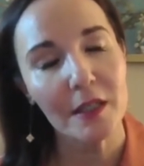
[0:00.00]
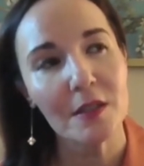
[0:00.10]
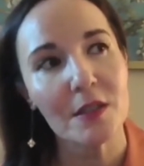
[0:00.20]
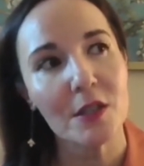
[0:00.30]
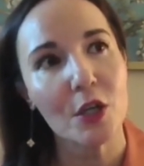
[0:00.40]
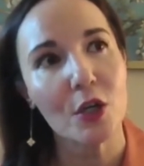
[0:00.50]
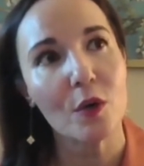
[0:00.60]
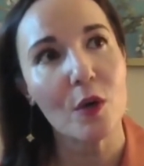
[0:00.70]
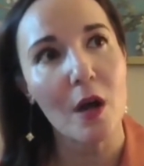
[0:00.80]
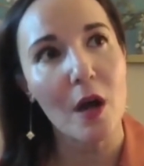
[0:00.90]
And
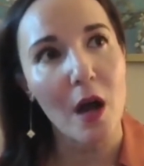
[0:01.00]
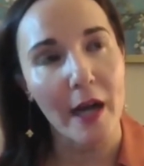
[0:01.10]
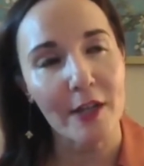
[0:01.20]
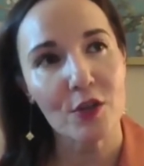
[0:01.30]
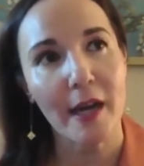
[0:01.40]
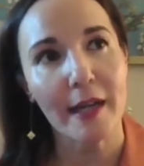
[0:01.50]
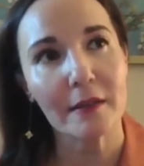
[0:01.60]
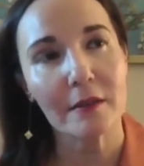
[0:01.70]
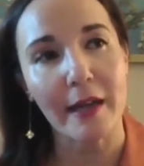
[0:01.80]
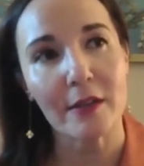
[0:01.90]
so I
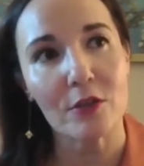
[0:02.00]
tried